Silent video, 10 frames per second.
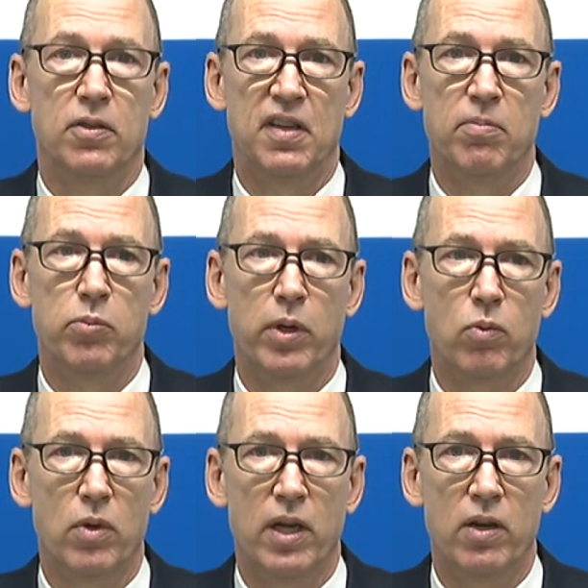
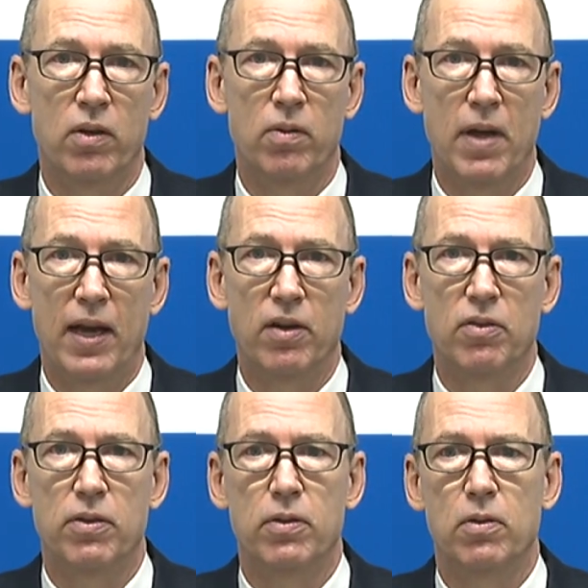7.1
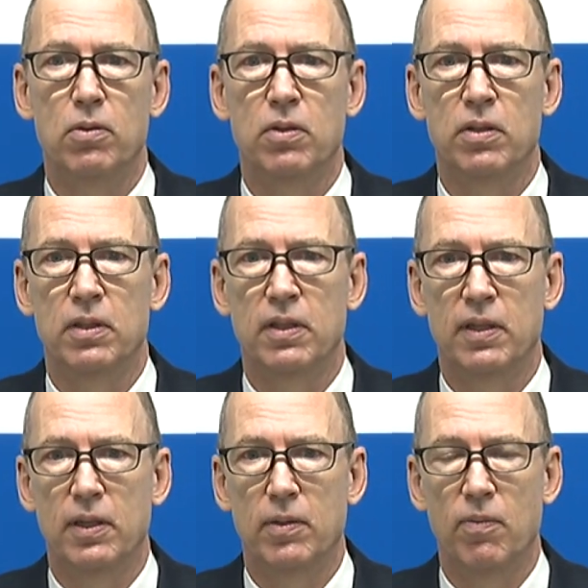magnitude,
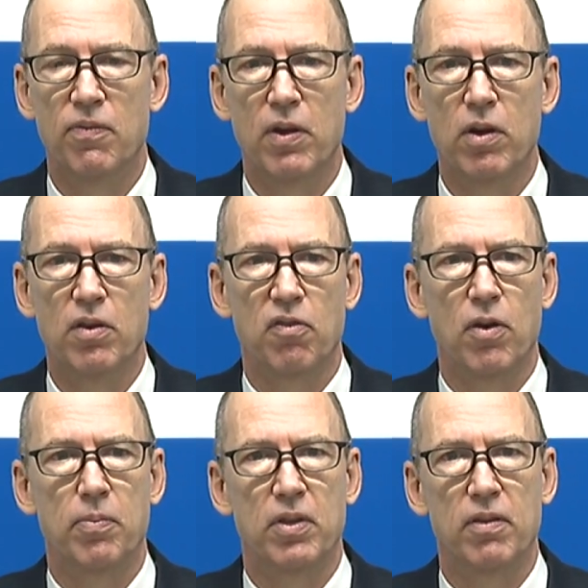very
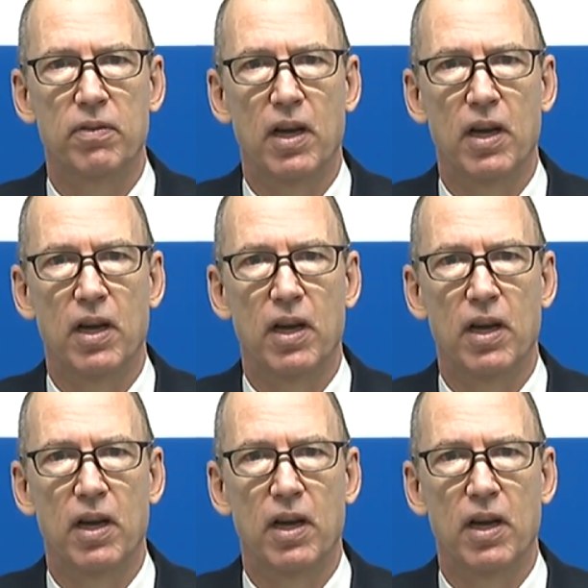disruptive.